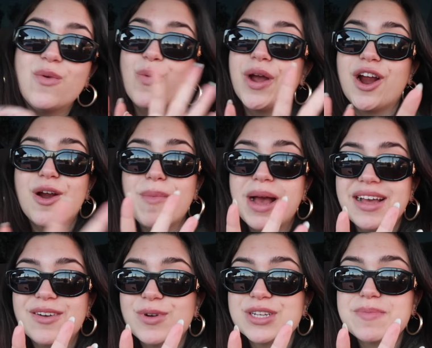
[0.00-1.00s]
And
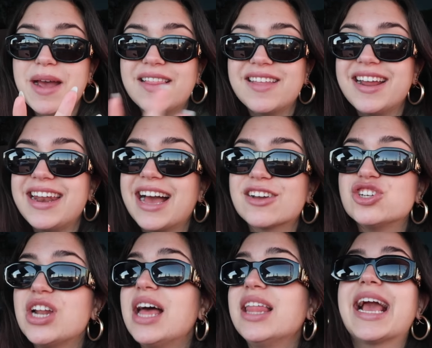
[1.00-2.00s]
where's my aligned
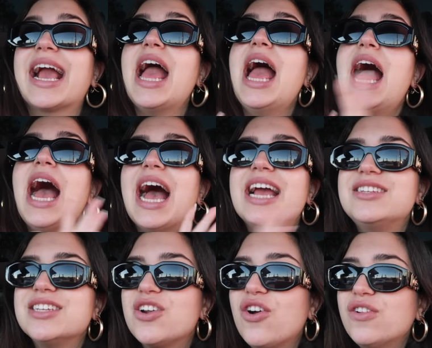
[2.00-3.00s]
action at? Like, I
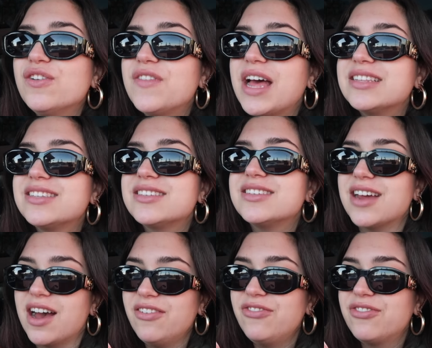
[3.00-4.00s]
did all of that
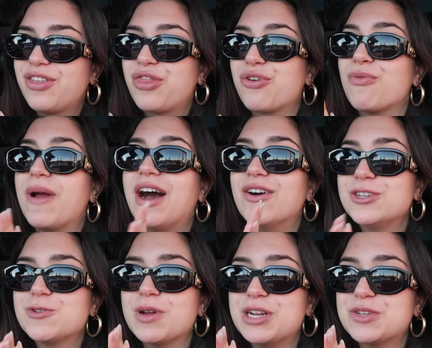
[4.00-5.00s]
stuff throughout
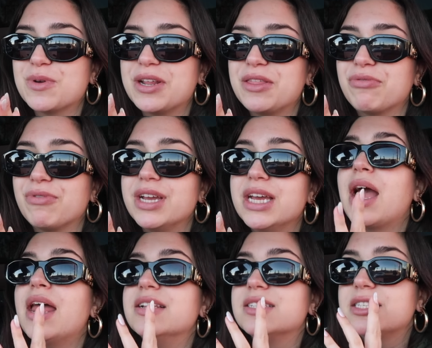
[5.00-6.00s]
2023
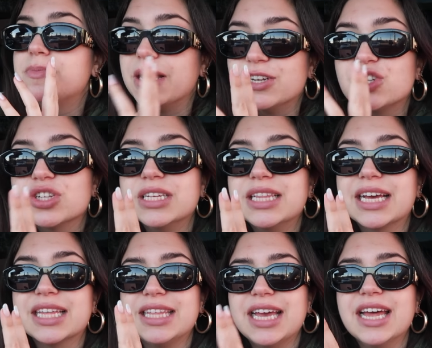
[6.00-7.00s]
and especially like
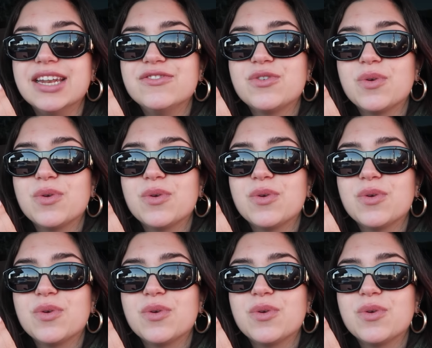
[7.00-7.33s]
at the end of